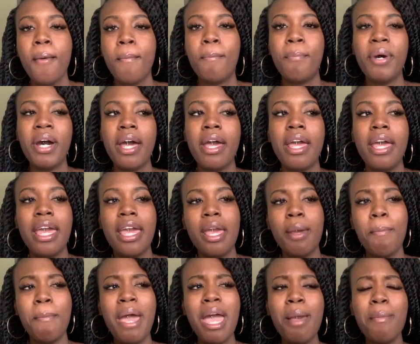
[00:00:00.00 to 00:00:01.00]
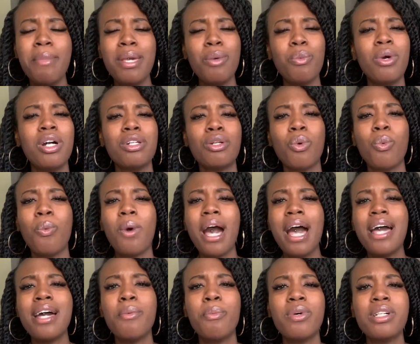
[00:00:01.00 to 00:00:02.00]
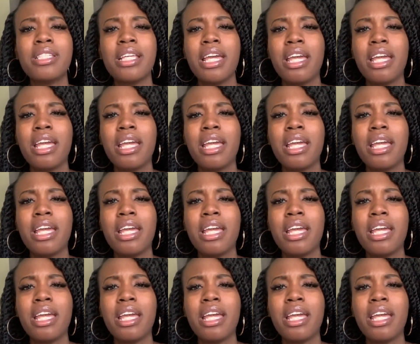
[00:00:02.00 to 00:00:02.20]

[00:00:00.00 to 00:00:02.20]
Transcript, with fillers: But it made me wonder why was